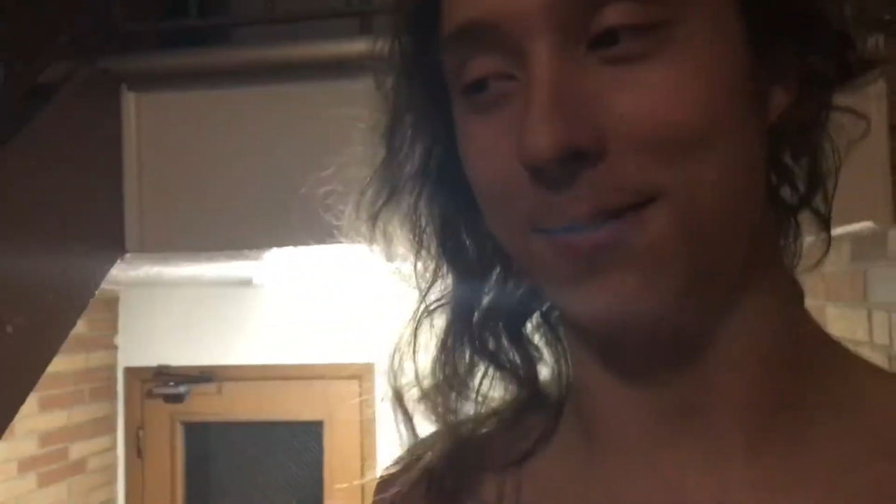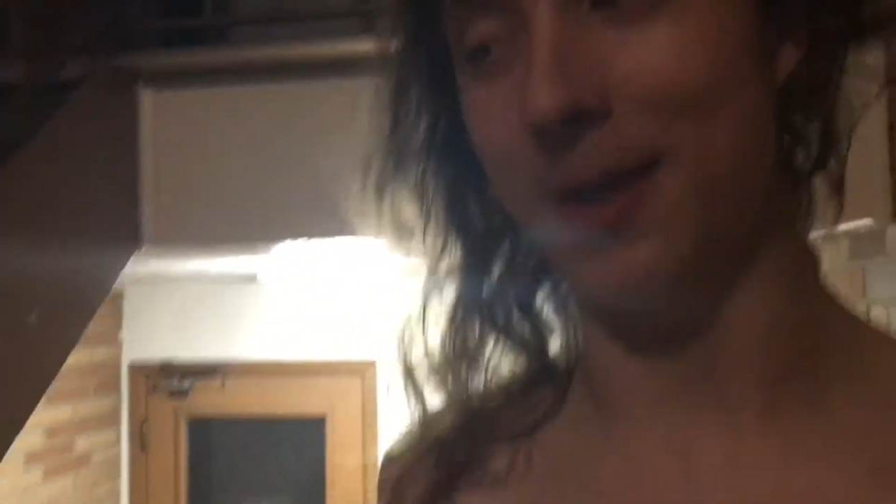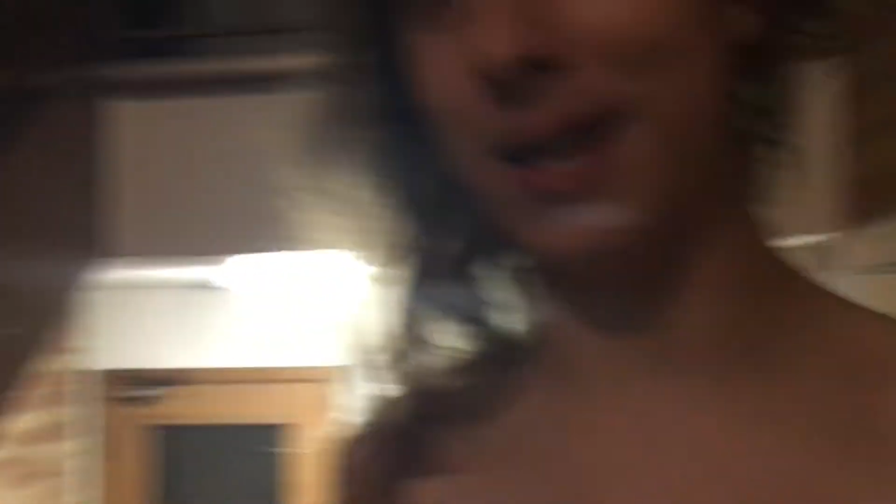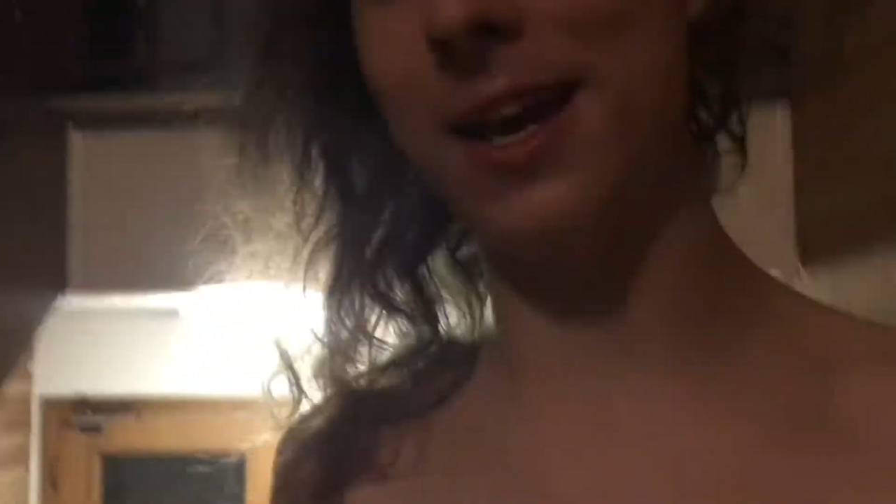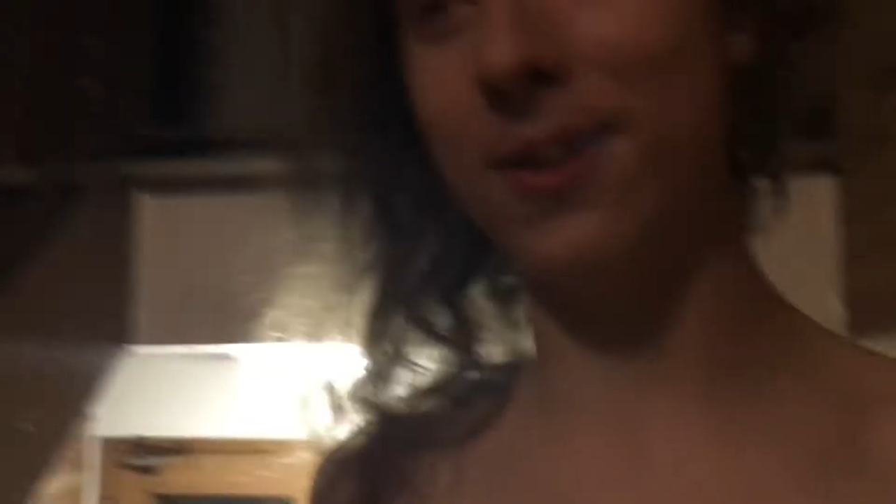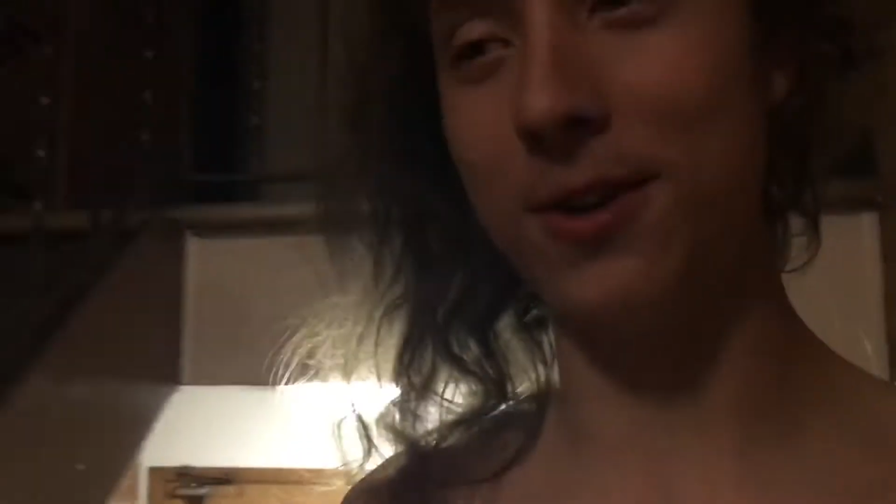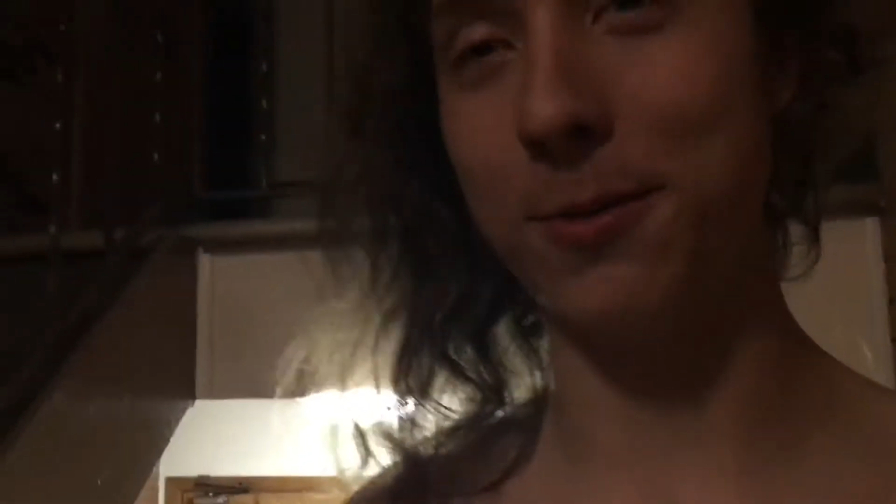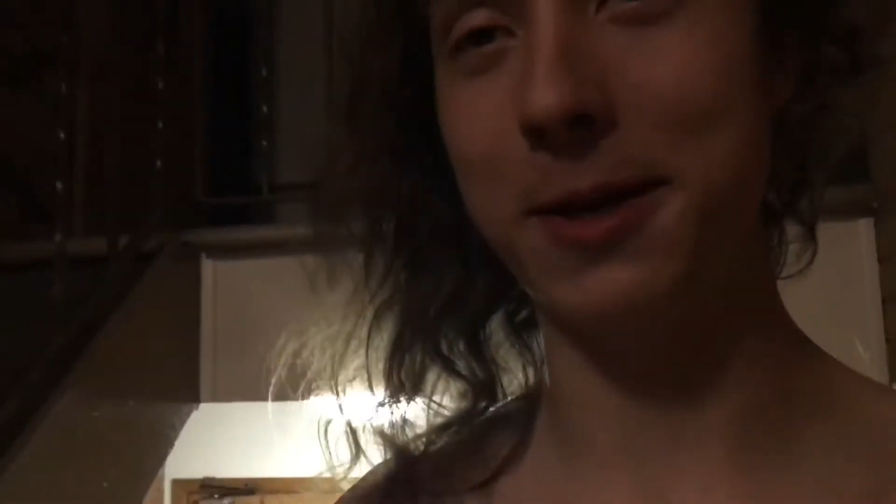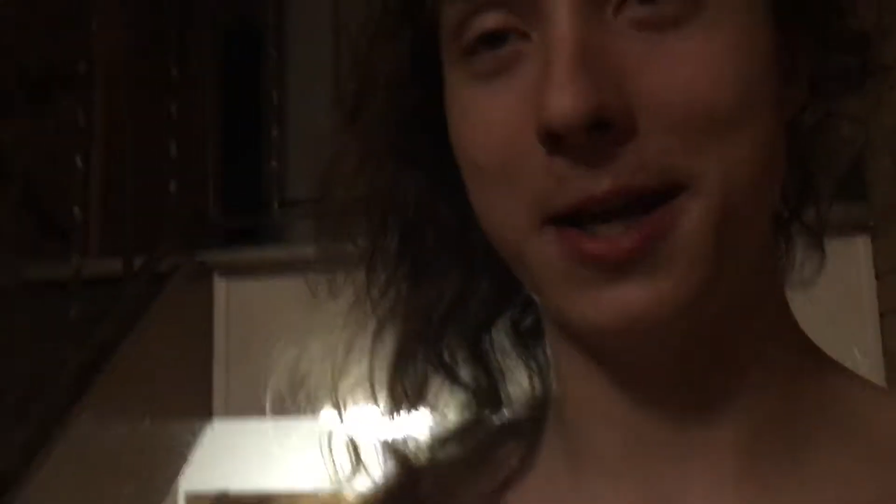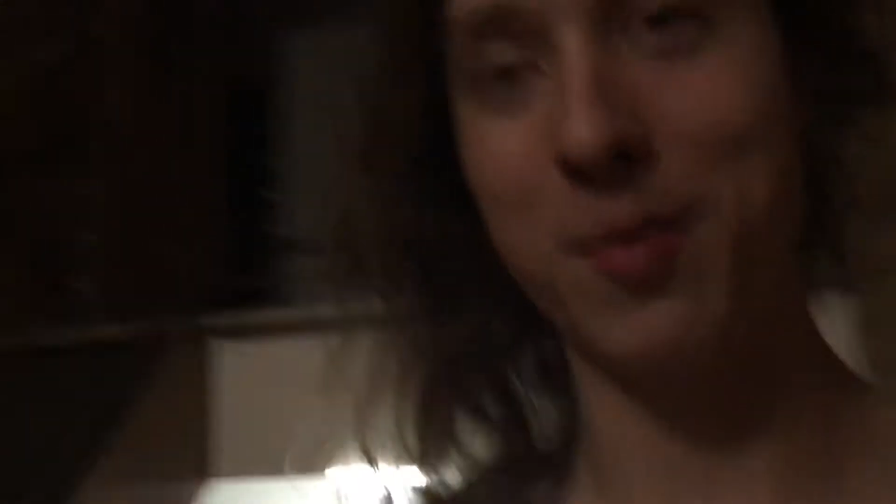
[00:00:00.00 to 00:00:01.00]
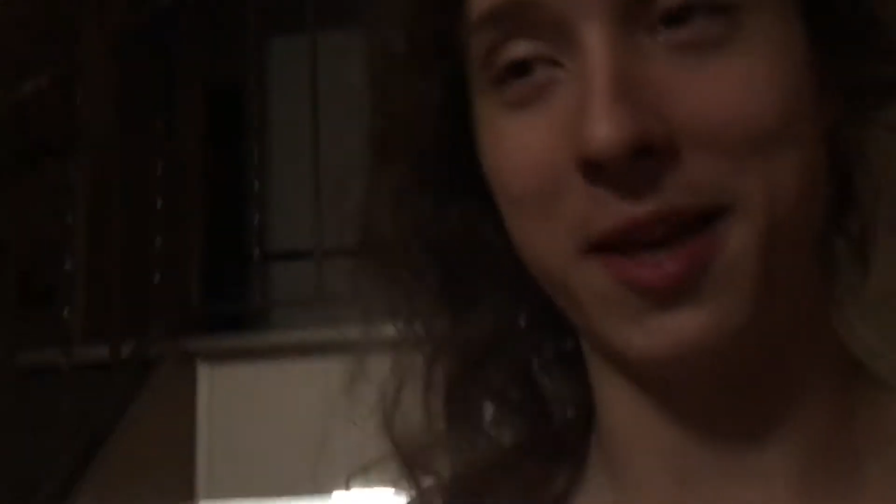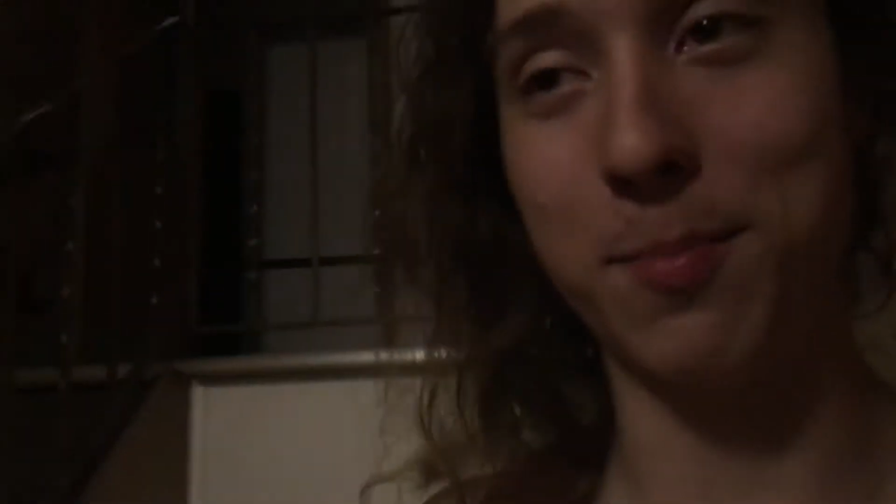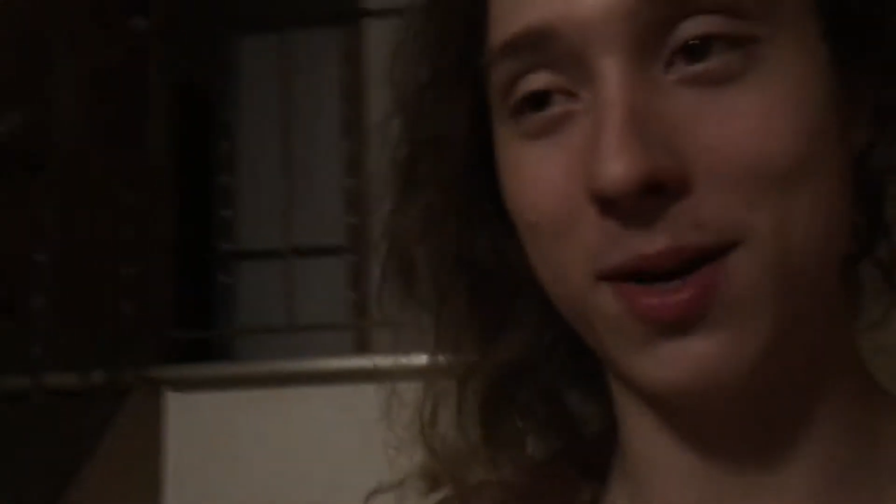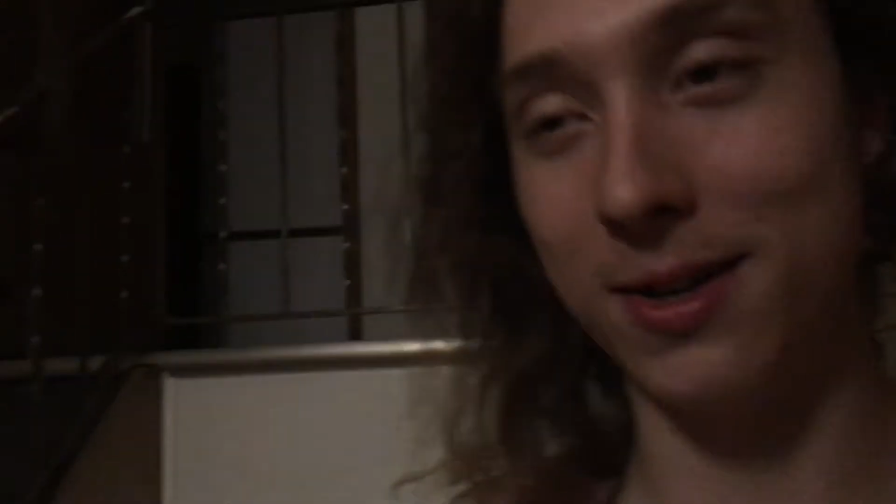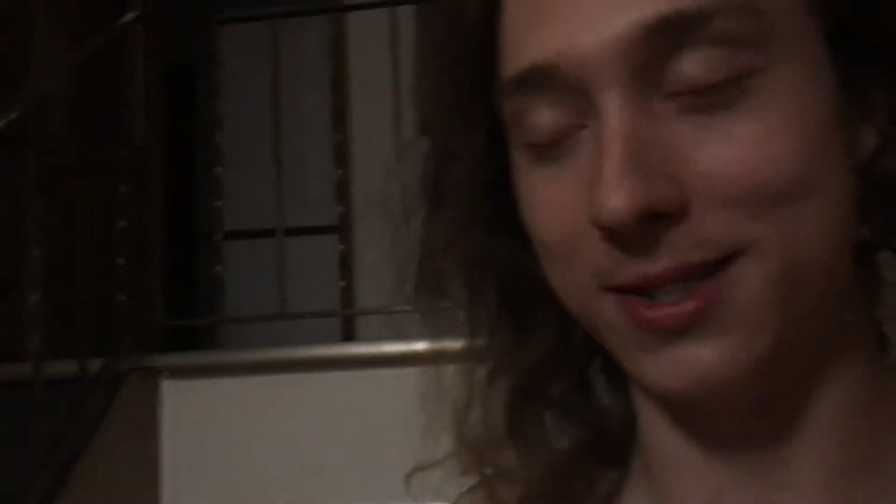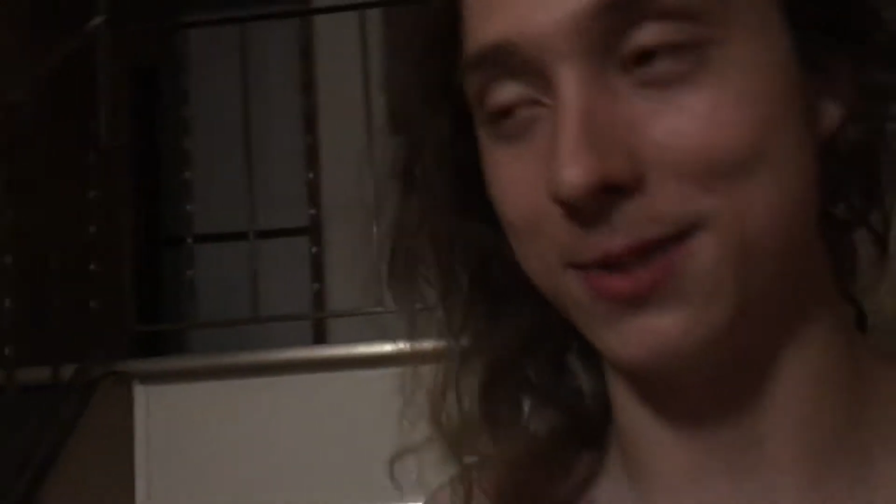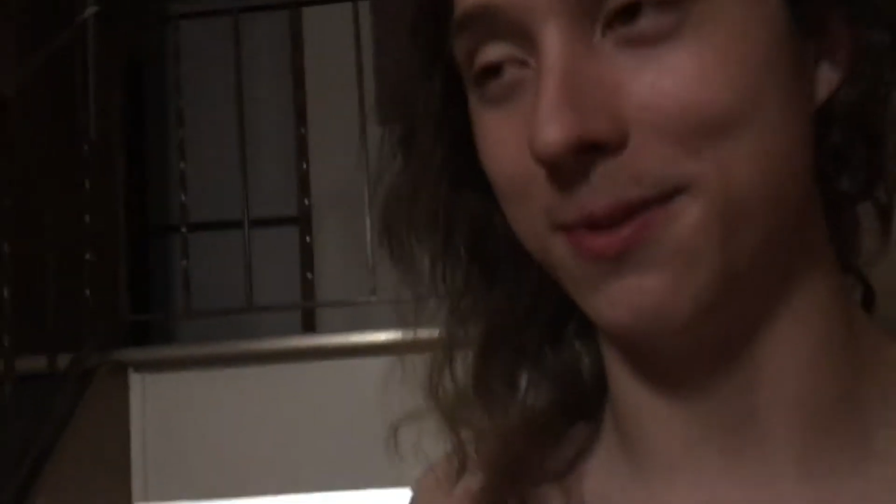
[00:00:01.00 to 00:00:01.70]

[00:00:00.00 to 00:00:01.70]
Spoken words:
I'm like, hey, look, we gotta like pause and